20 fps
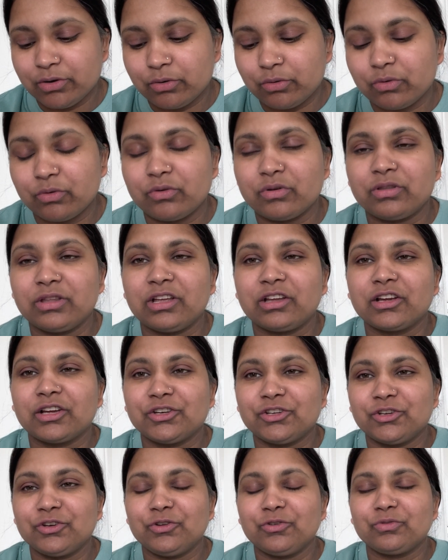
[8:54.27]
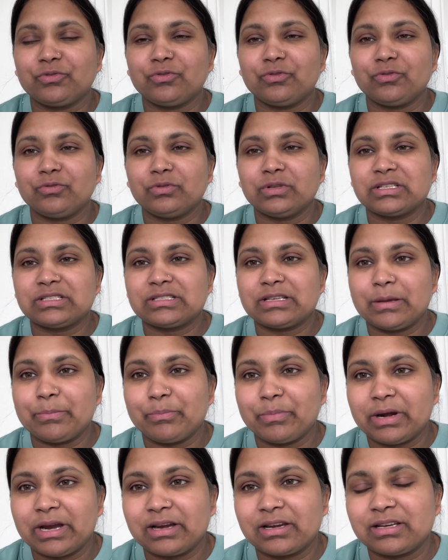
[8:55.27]
or they continue to do the same
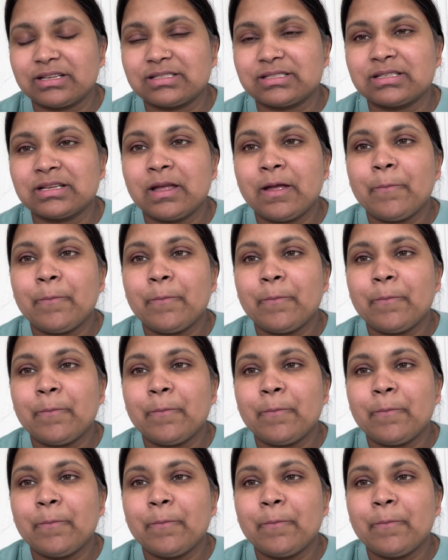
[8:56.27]
practice.